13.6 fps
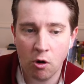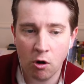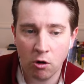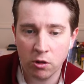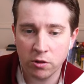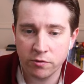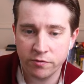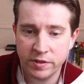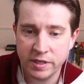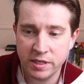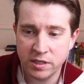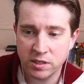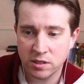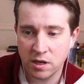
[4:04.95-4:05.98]
all of
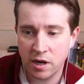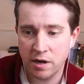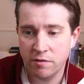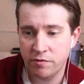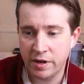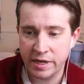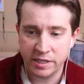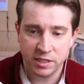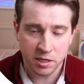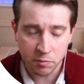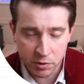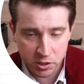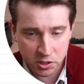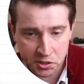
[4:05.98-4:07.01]
these kind of nice
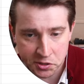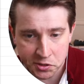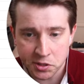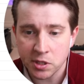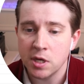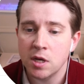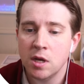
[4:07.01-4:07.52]
images,